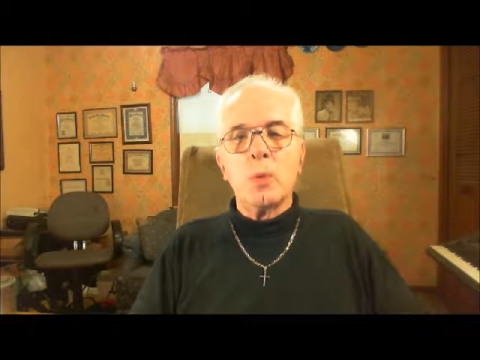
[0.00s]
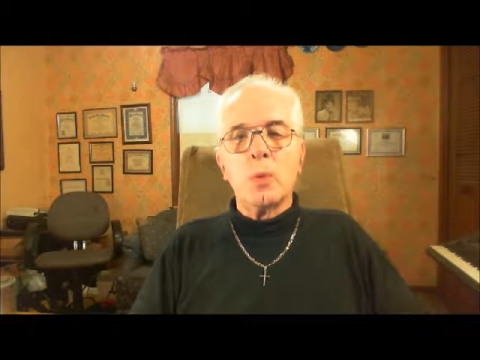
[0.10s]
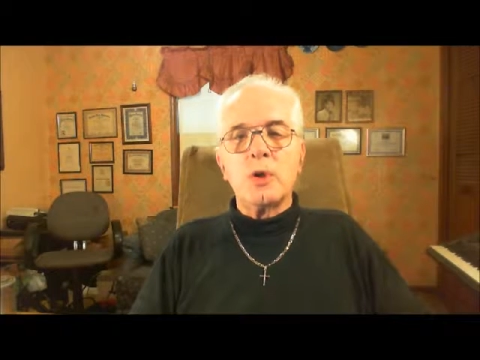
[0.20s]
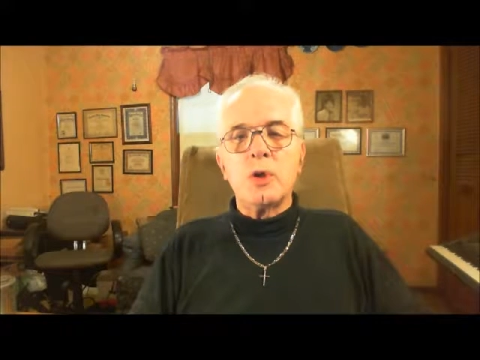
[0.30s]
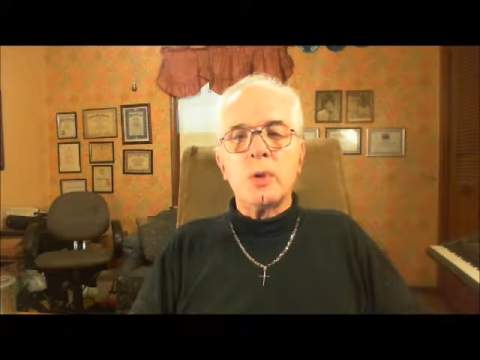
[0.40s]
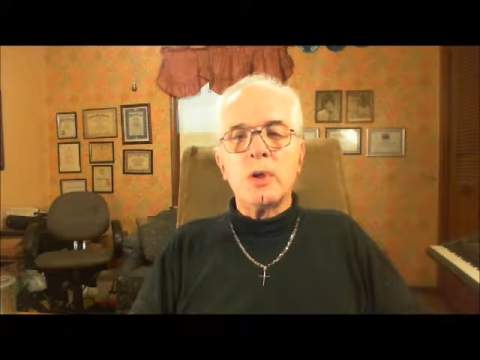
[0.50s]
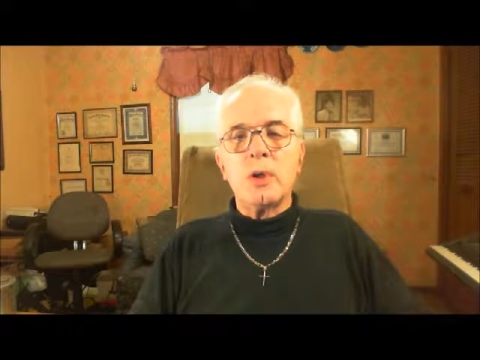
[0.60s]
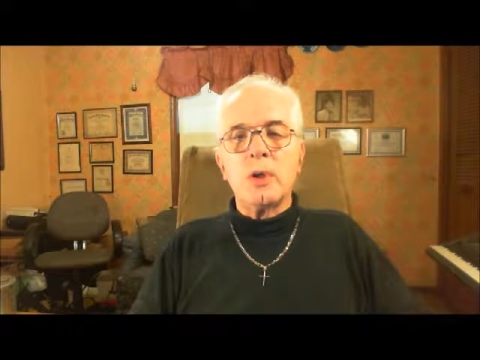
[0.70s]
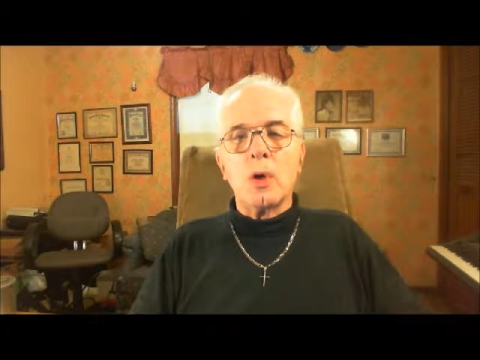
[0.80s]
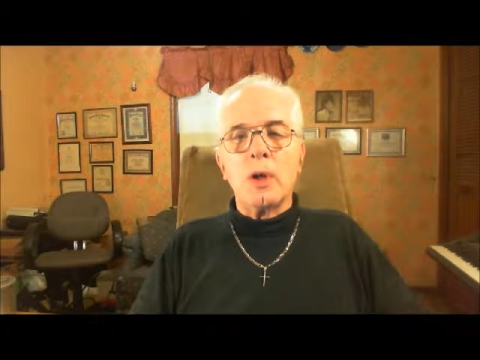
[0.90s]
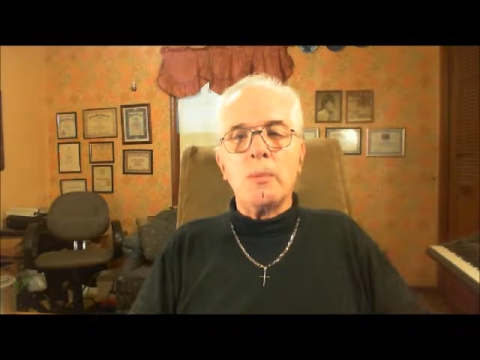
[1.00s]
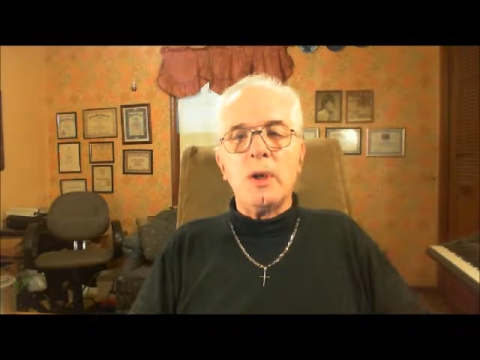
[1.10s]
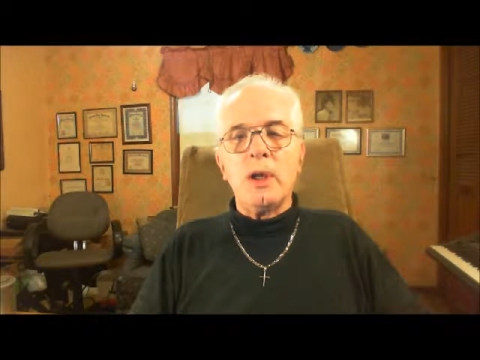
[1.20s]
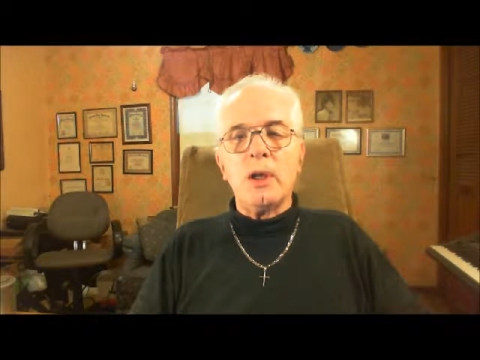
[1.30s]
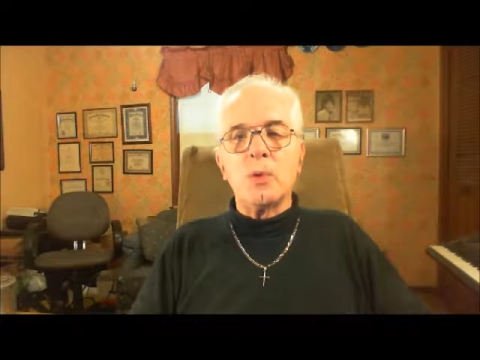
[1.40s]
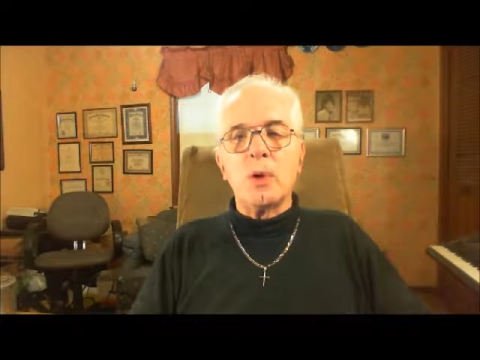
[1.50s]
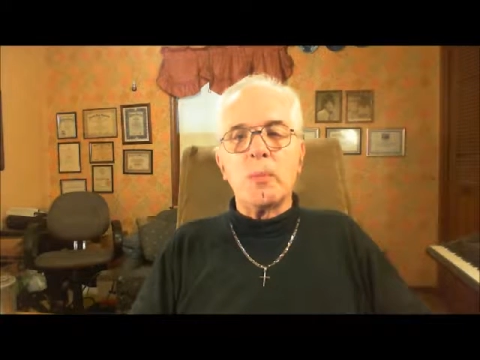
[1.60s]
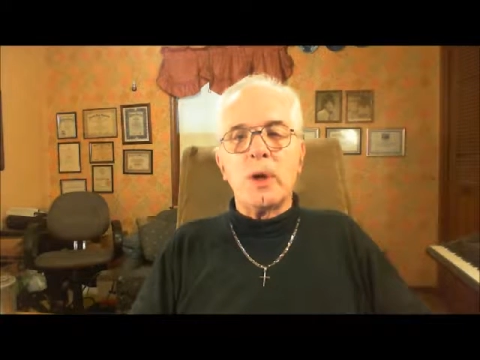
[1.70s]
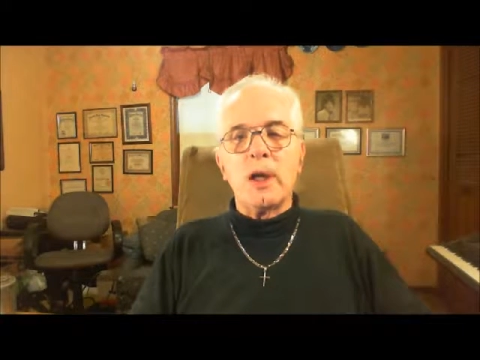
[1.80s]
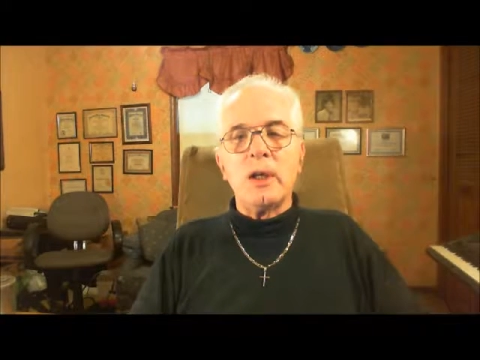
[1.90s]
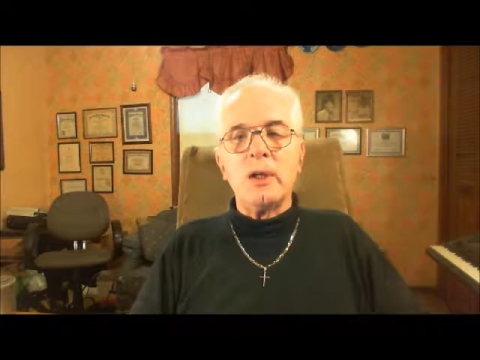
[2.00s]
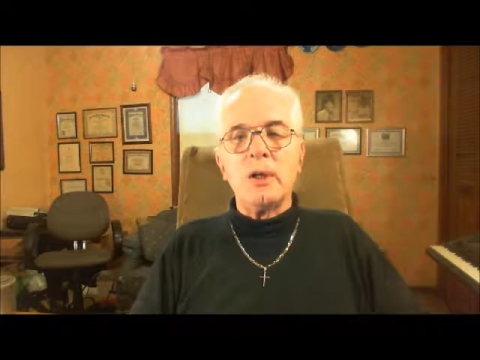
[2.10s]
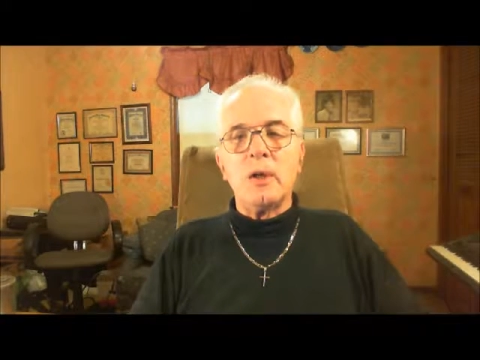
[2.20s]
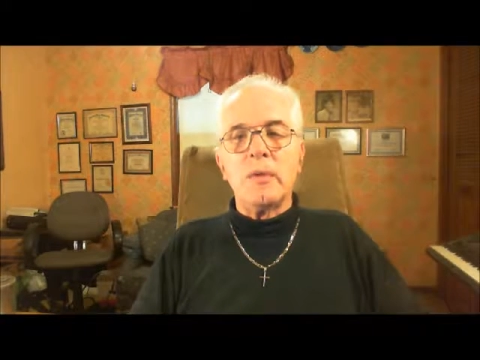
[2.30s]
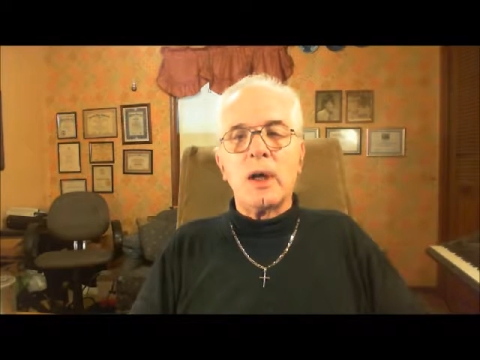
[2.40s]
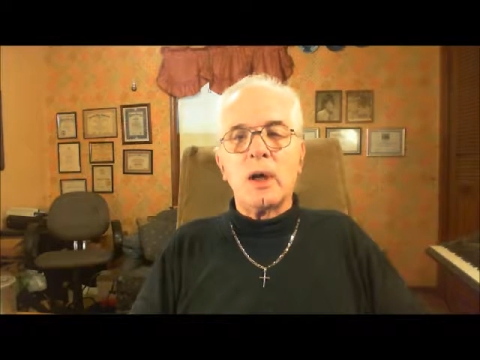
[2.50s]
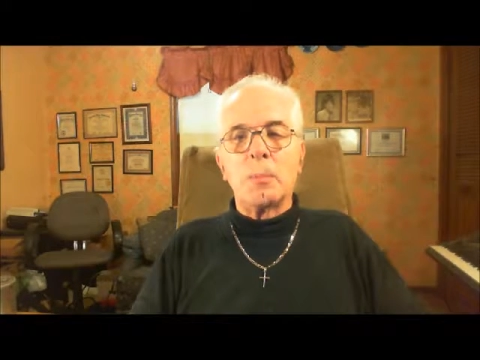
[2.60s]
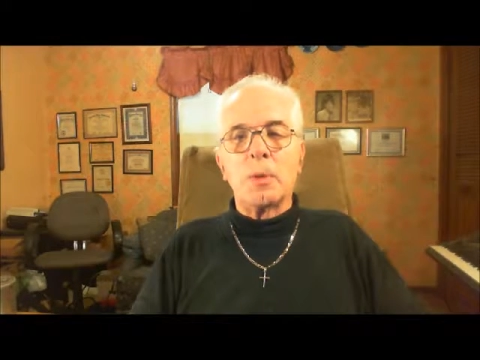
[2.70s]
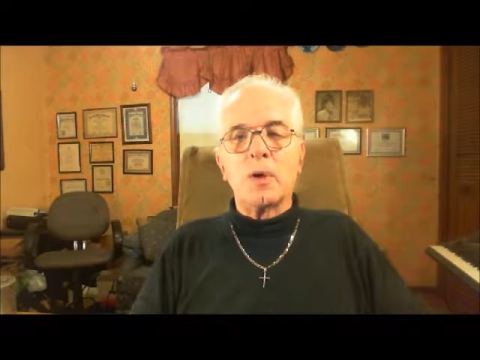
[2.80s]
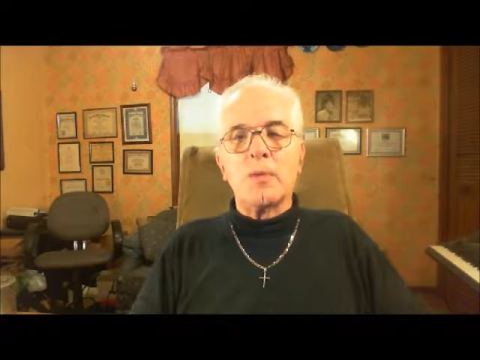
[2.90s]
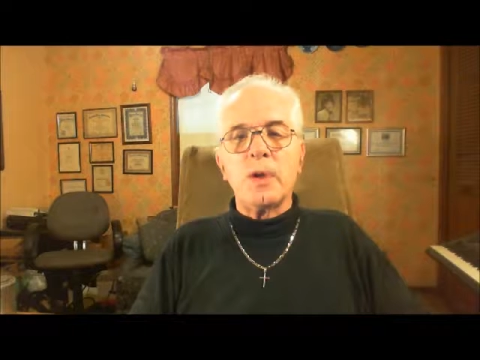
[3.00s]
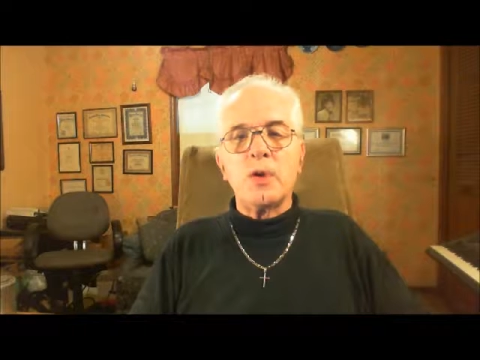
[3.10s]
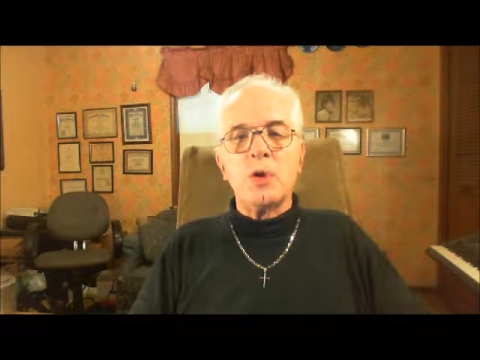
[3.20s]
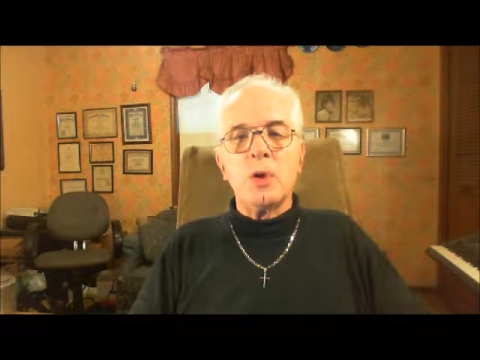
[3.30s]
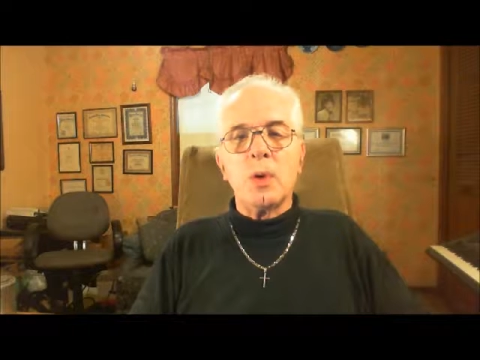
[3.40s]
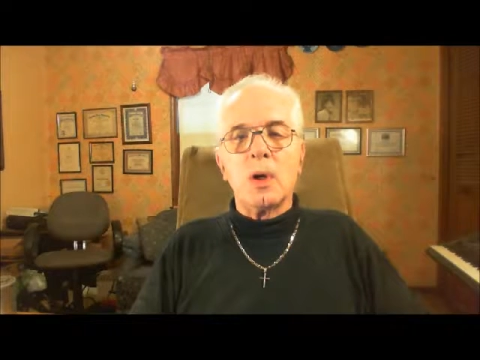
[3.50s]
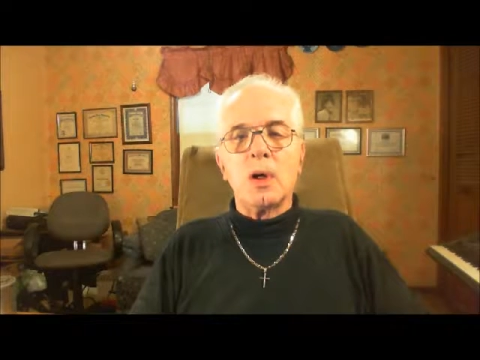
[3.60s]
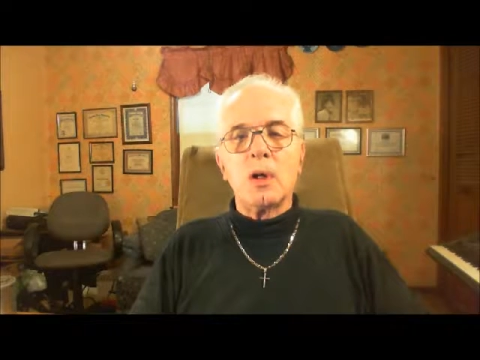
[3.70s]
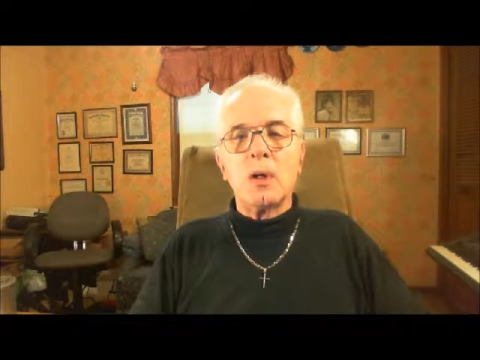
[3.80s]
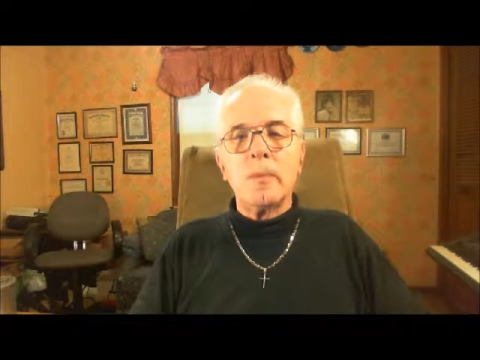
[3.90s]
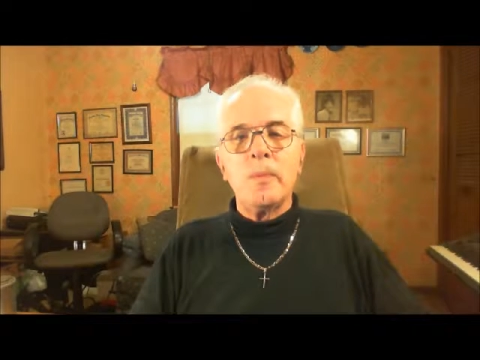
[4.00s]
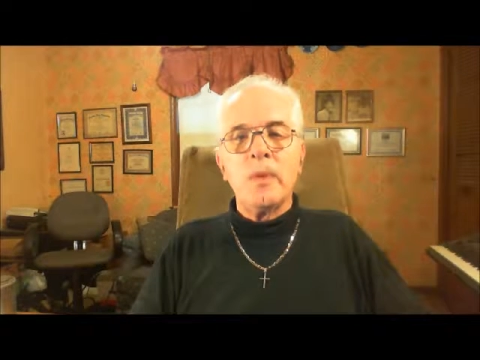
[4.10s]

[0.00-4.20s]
Would you enjoy being reminded of how perfect you are?